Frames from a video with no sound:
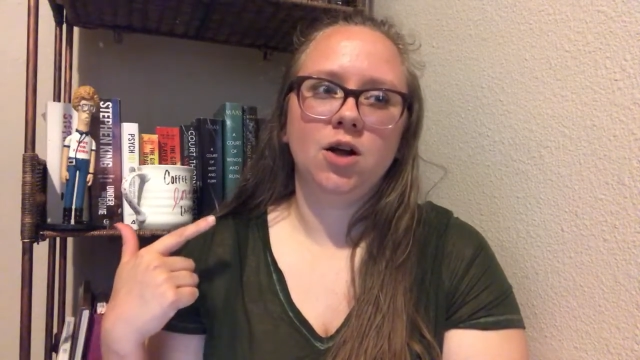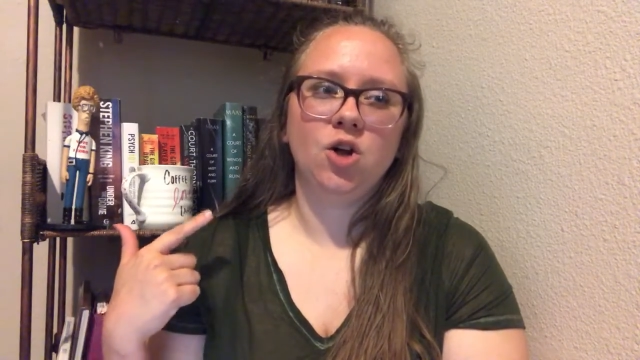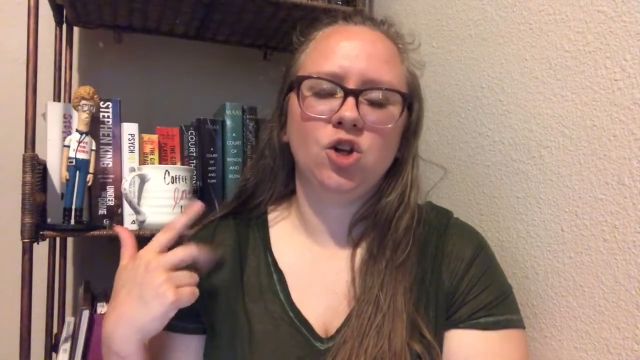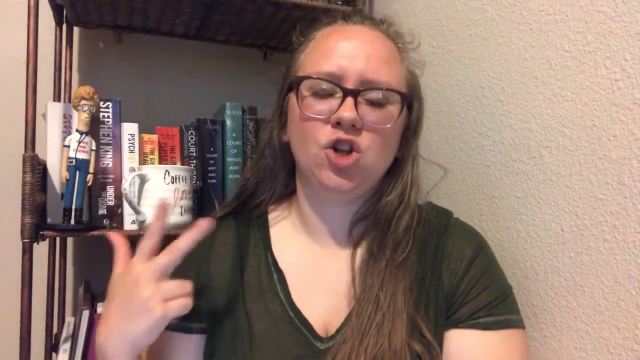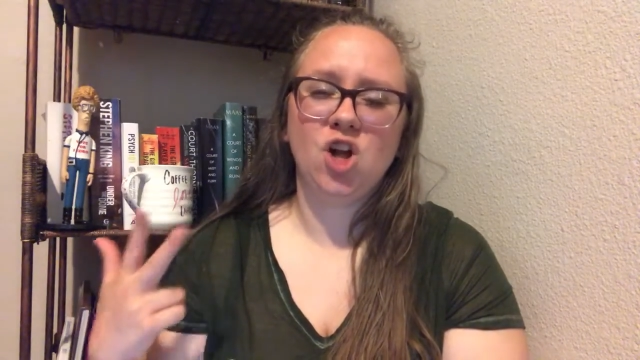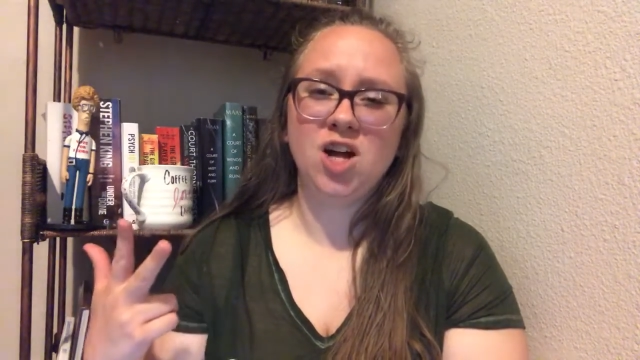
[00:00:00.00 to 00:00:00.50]

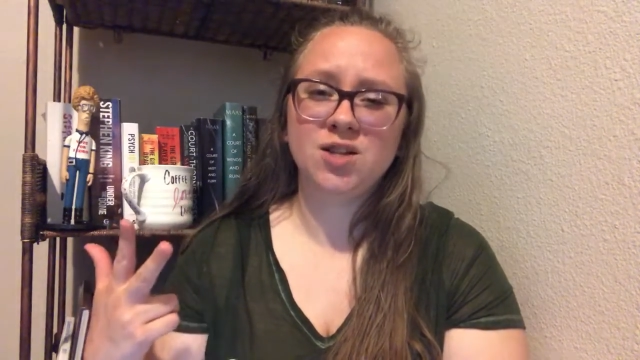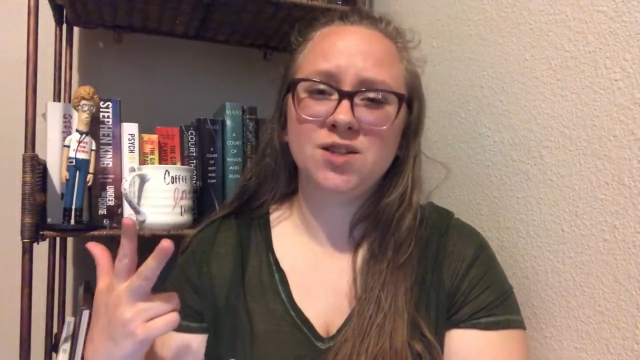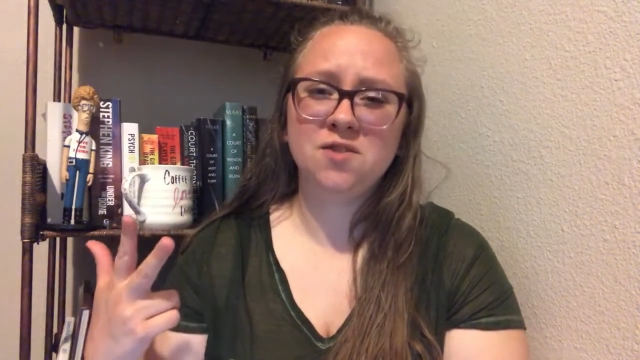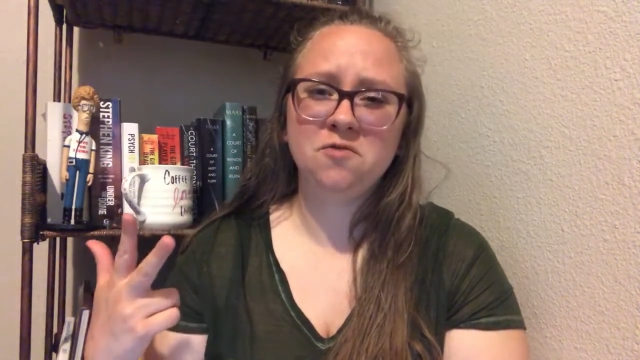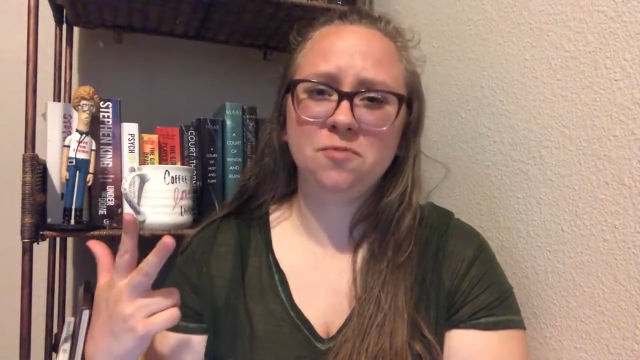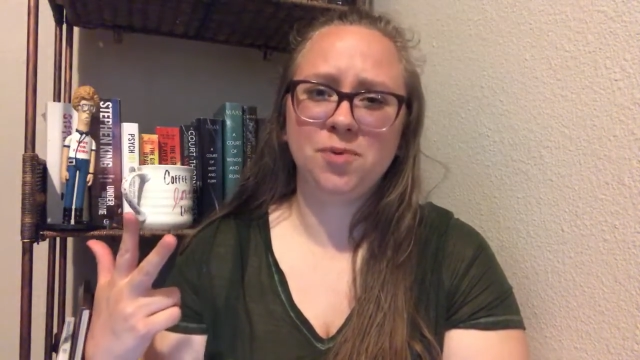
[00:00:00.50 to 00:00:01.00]
lots
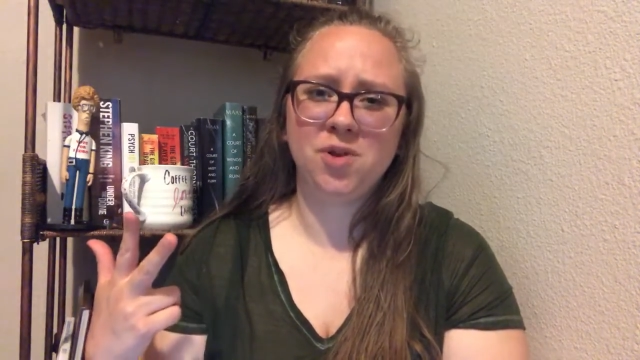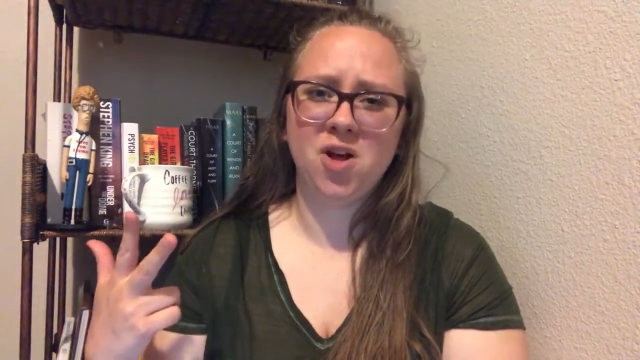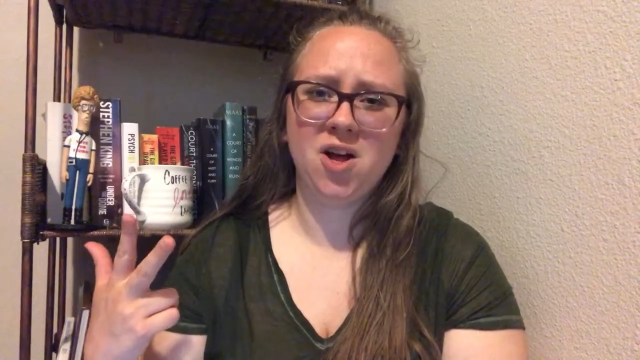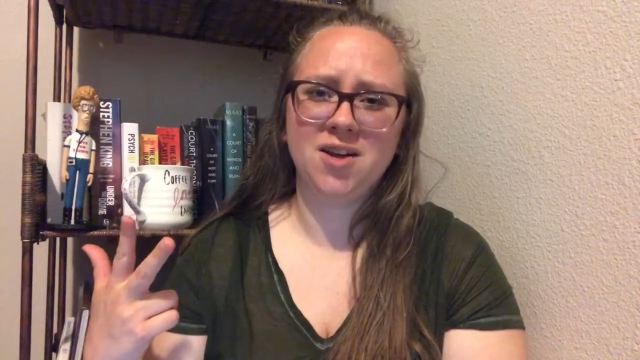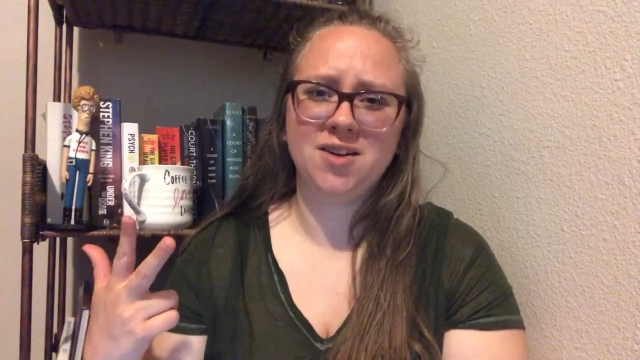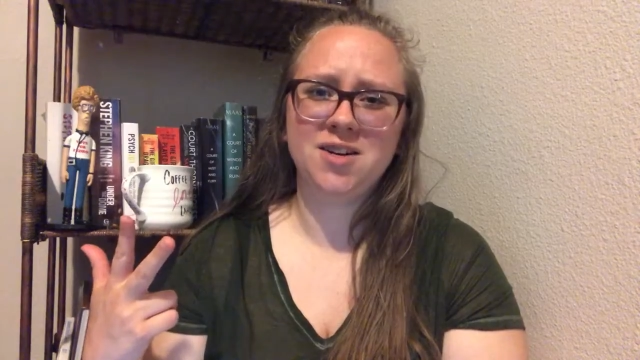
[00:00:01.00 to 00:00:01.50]
of
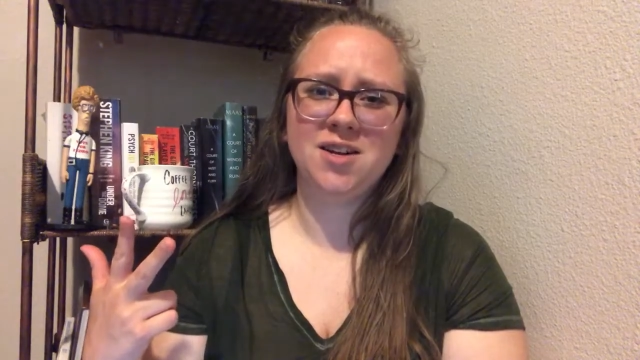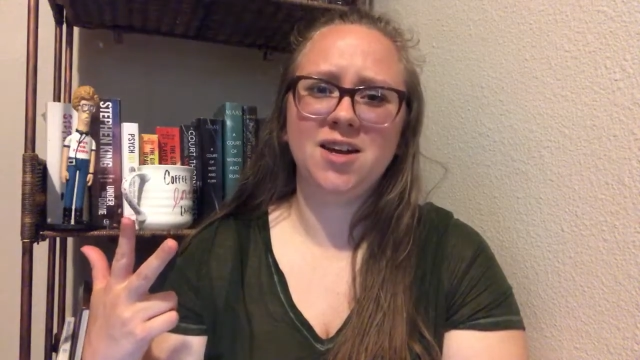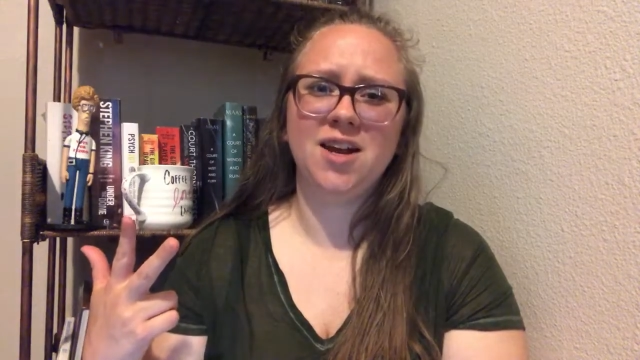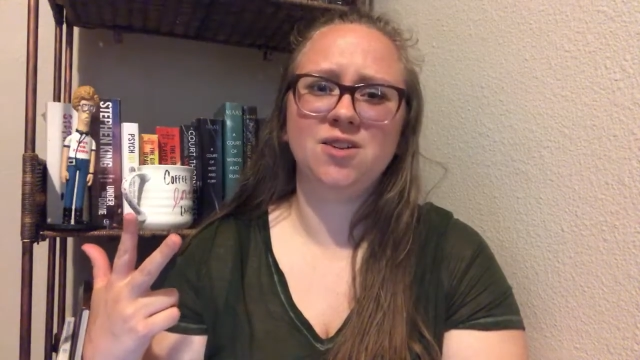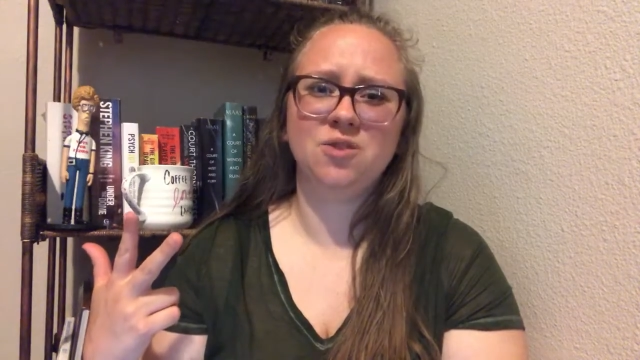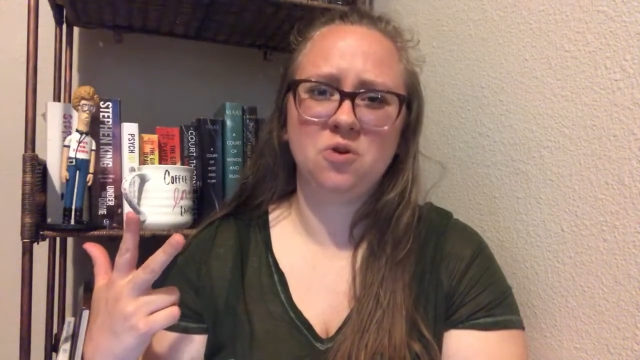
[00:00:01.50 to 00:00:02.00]
blood
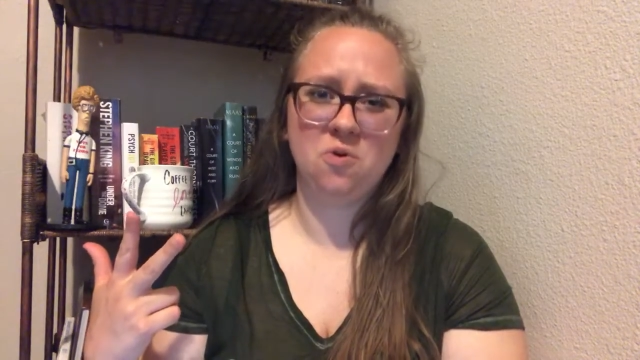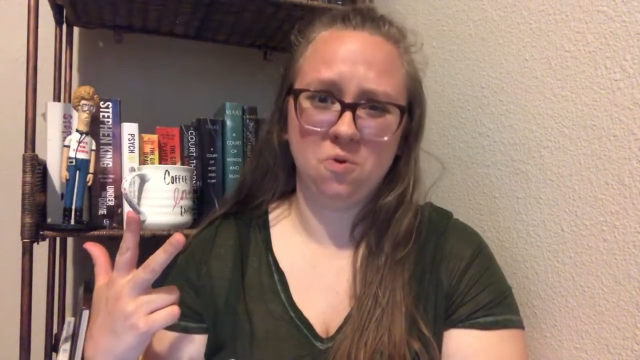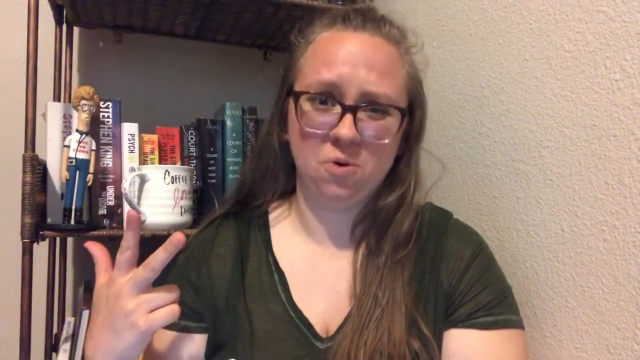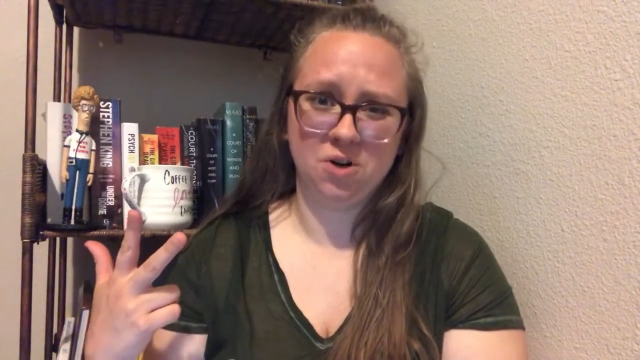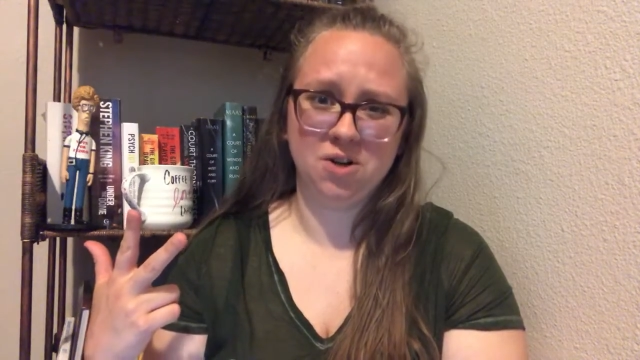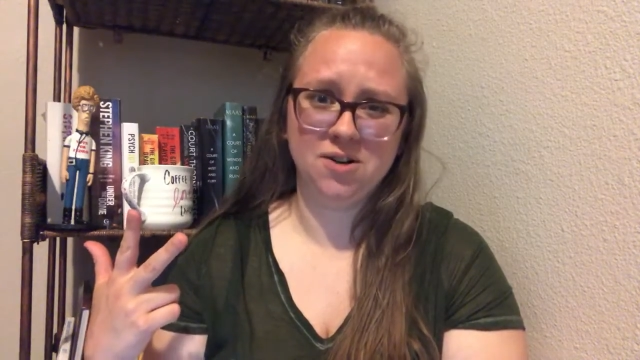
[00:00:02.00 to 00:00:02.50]
and
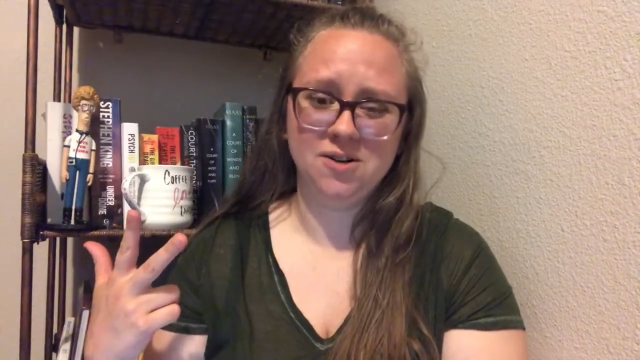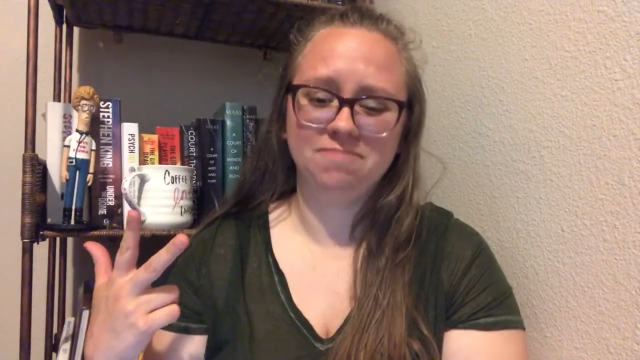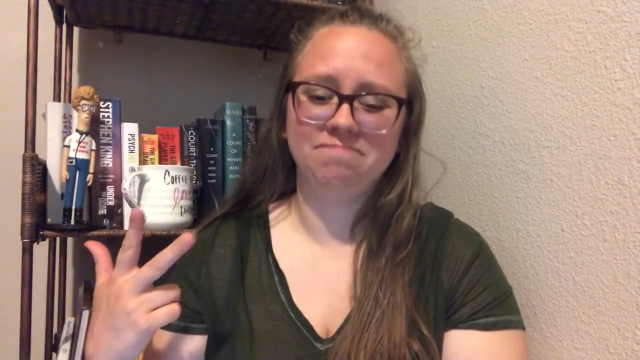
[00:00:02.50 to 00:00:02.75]
gore.